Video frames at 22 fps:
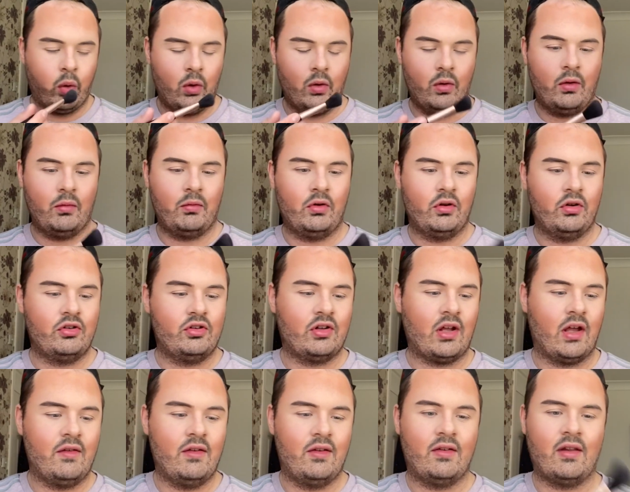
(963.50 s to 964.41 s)
going to just take
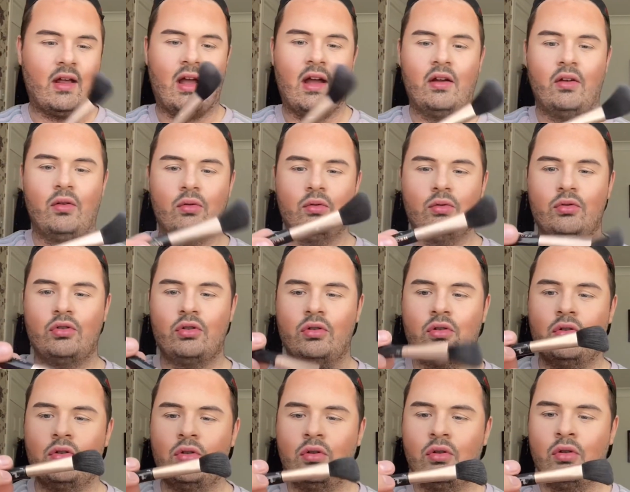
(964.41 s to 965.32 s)
this angled
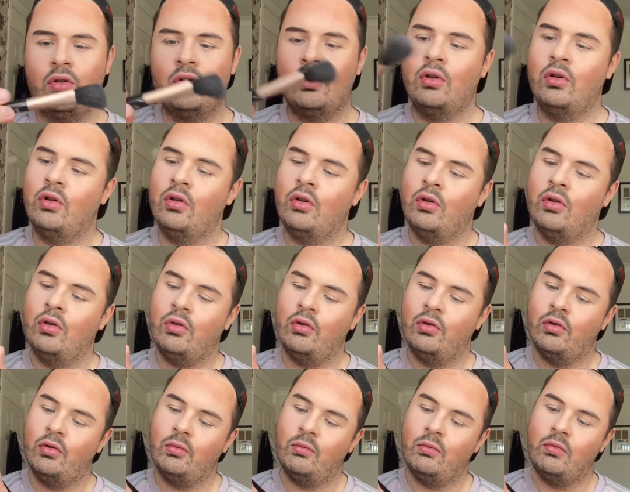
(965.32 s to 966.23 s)

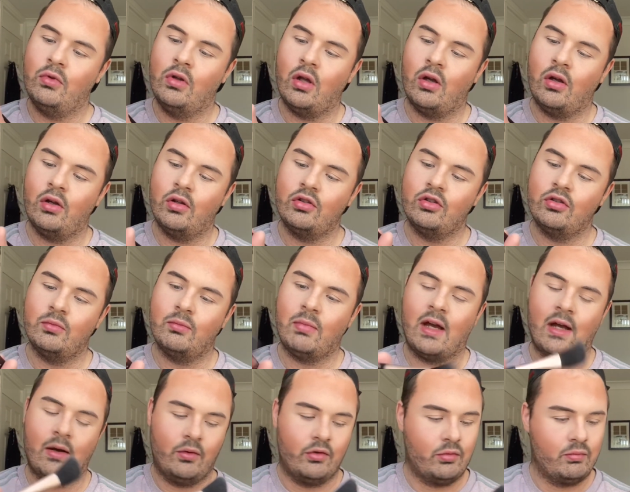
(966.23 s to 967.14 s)
large
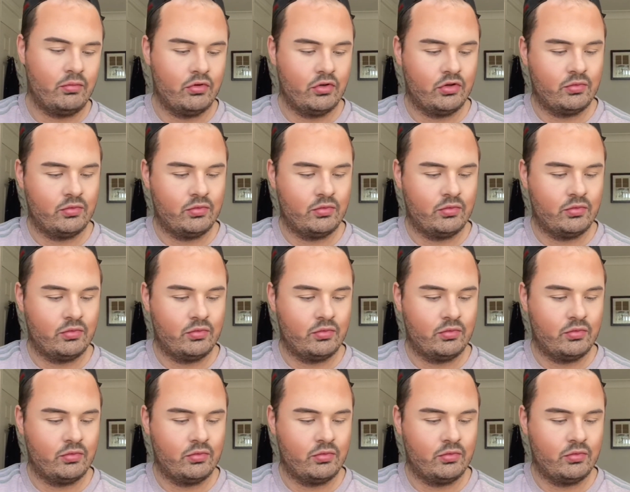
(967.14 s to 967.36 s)
powder brush,